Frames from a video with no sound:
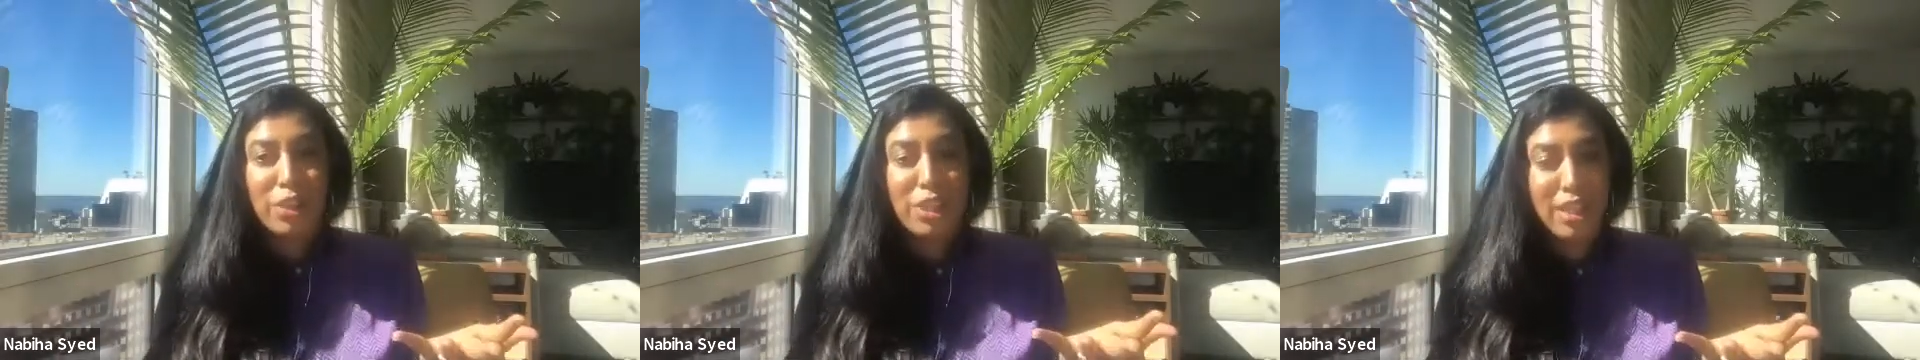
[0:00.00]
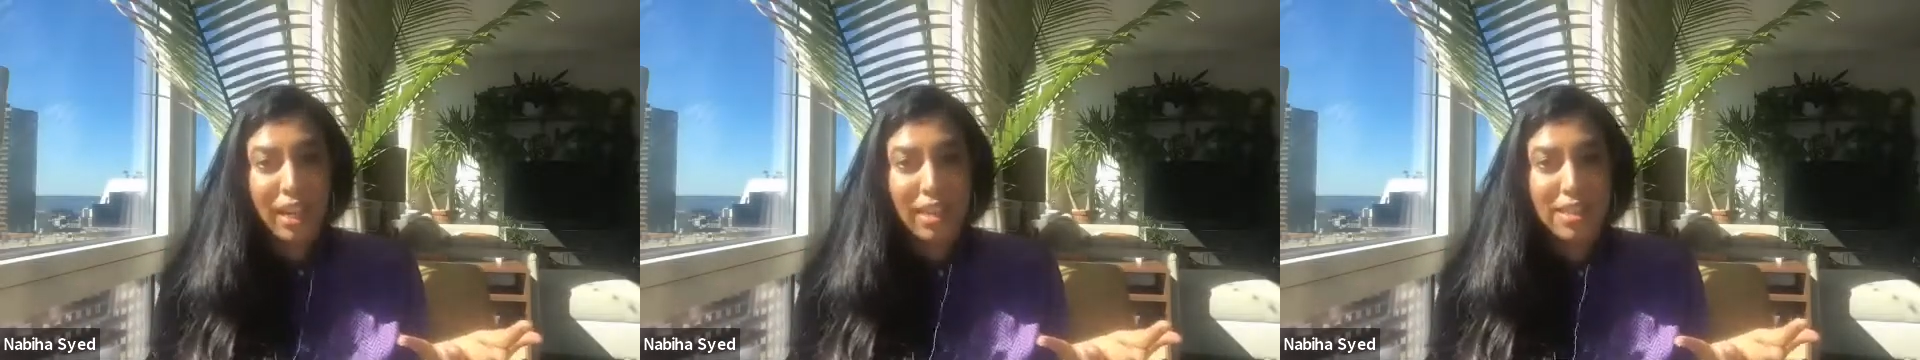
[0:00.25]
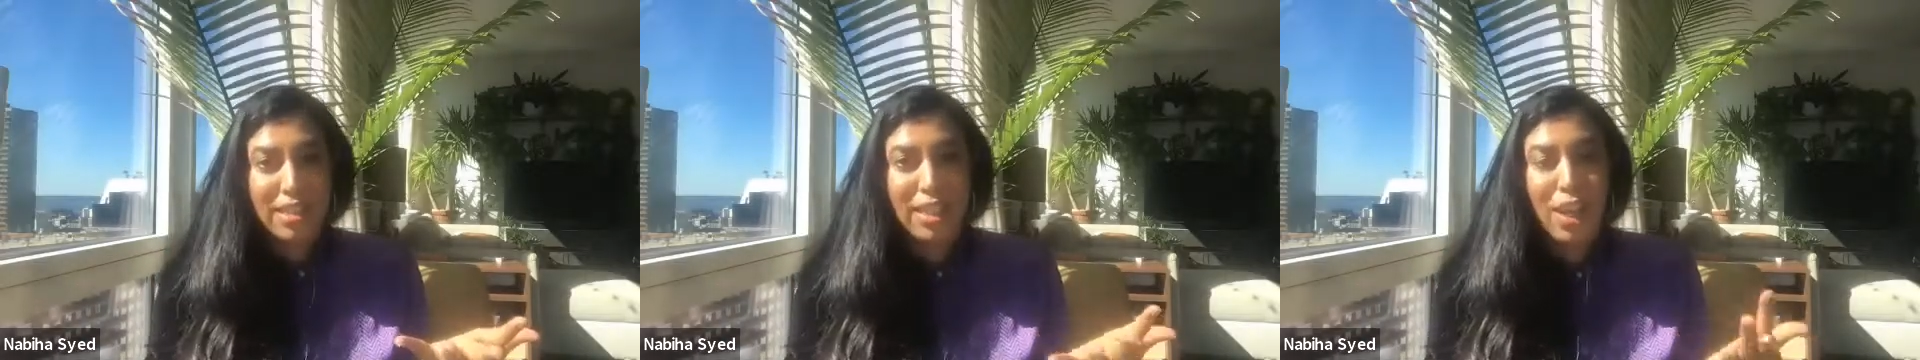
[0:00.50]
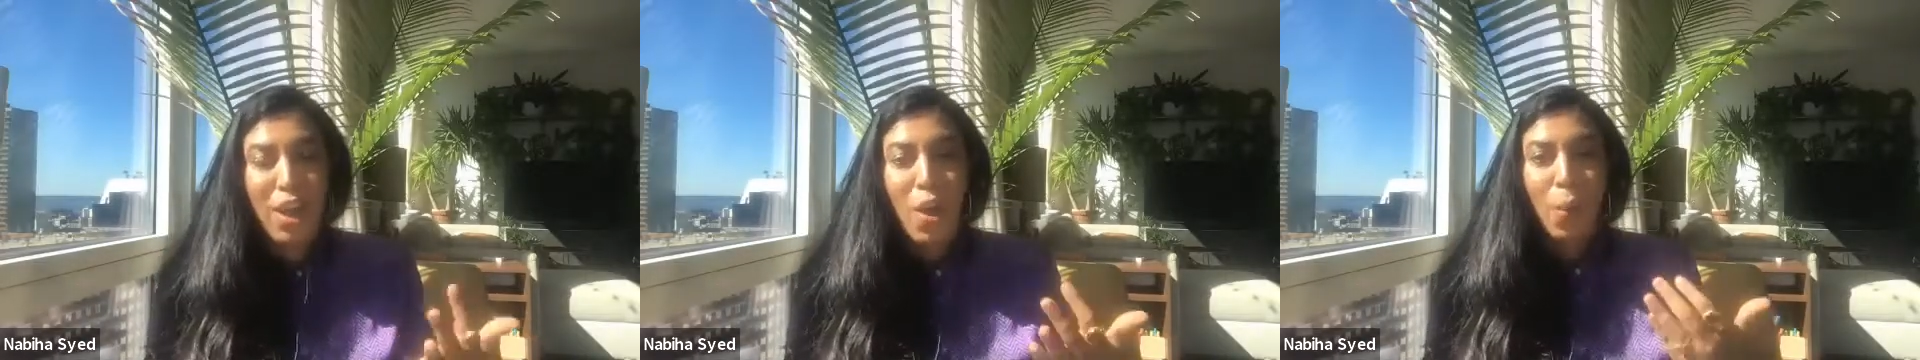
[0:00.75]
states
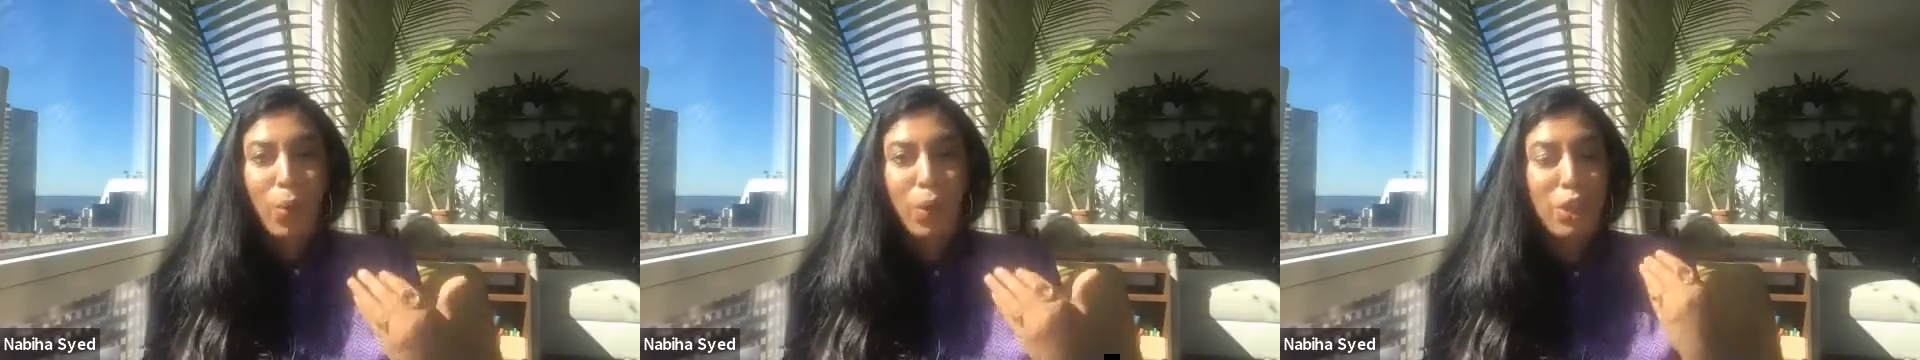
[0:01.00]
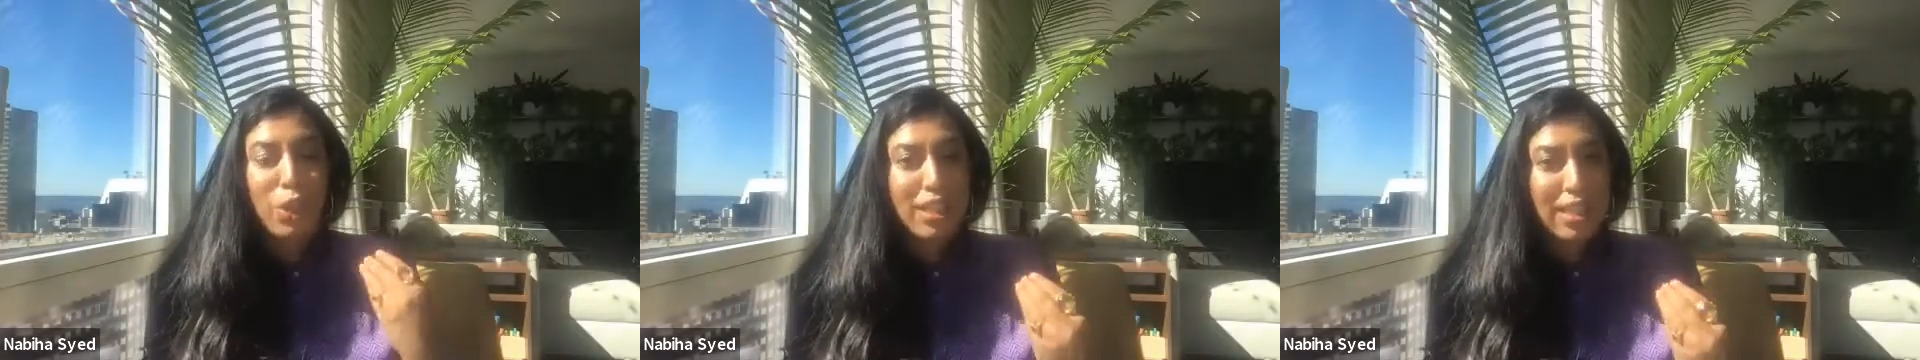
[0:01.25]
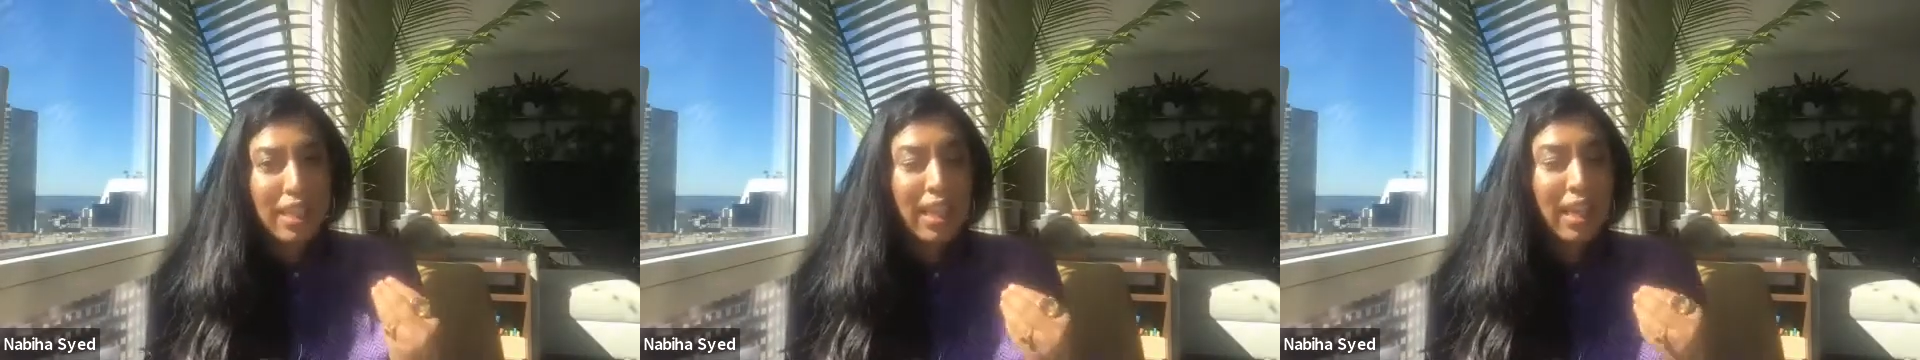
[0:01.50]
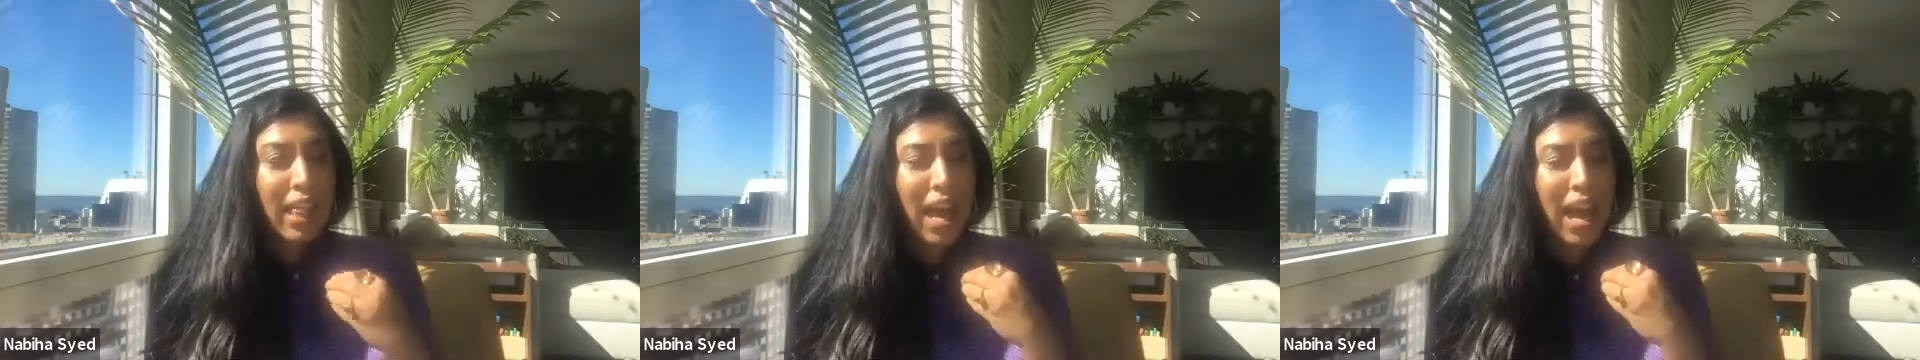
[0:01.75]
where you'll
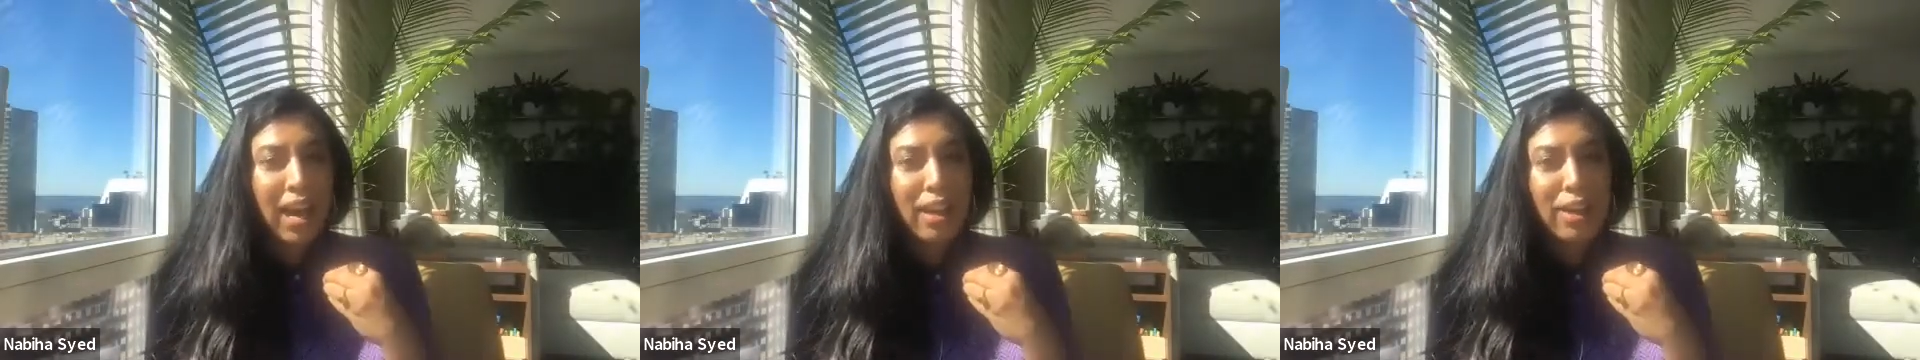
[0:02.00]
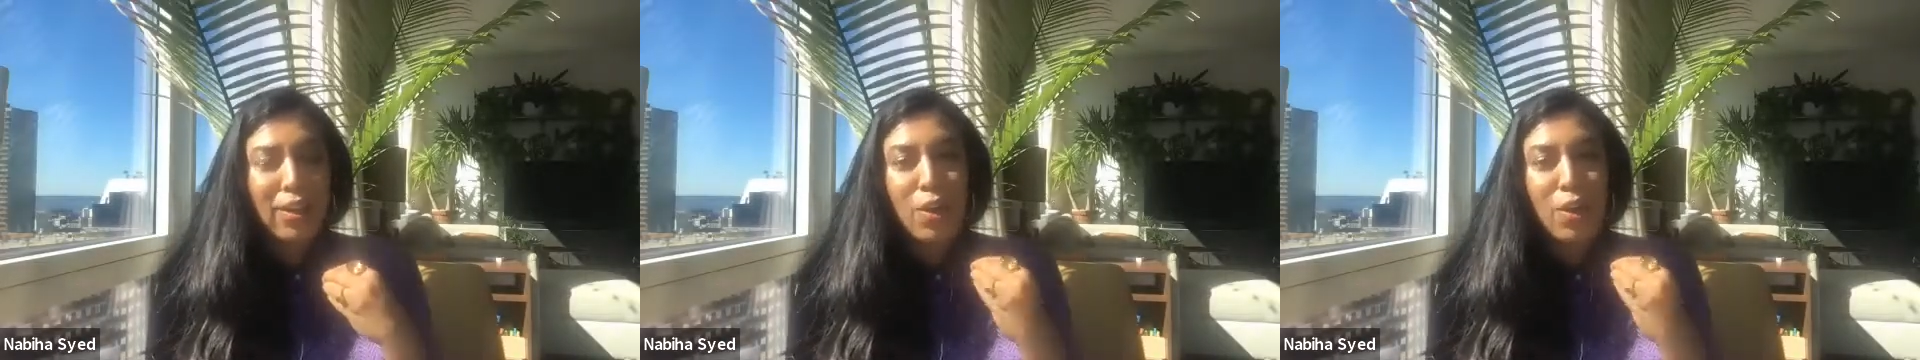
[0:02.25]
see that,